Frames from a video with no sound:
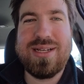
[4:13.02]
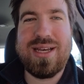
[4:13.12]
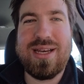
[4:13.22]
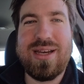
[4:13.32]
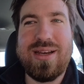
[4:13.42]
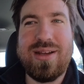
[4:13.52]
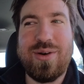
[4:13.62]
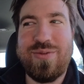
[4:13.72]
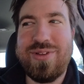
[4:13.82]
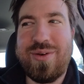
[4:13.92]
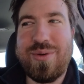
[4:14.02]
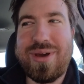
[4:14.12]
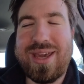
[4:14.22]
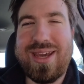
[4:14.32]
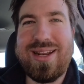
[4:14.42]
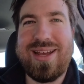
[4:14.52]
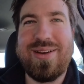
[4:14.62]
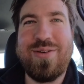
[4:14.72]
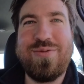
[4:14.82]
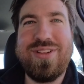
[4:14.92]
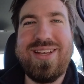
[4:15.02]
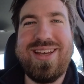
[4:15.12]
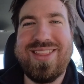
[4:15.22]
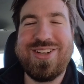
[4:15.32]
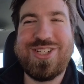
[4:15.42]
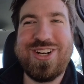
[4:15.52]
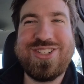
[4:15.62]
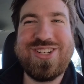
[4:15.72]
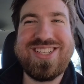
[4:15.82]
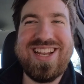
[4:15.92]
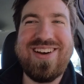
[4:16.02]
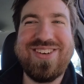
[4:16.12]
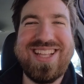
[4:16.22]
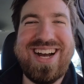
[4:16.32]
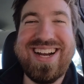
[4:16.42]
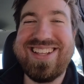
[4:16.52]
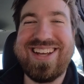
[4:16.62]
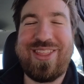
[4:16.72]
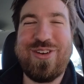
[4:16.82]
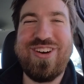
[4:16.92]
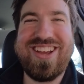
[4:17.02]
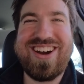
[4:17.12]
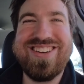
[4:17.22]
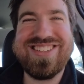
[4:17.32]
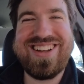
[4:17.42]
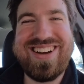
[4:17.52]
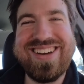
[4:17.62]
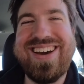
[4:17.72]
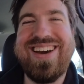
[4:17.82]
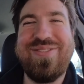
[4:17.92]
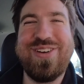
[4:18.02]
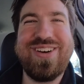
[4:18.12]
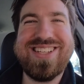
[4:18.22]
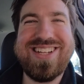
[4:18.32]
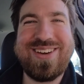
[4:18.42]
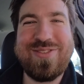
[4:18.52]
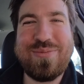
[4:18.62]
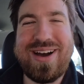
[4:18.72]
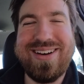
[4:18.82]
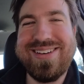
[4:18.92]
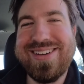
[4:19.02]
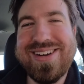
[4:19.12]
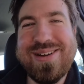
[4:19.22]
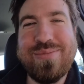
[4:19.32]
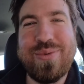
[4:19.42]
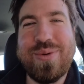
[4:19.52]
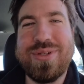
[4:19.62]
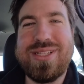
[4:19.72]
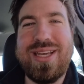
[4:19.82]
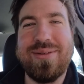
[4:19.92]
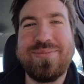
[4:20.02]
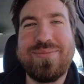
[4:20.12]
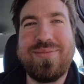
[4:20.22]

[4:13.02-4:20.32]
And hopefully we make it, and hopefully the charger doesn't have a line like 30 cars long and we don't get stuck in Vermont. But we will see.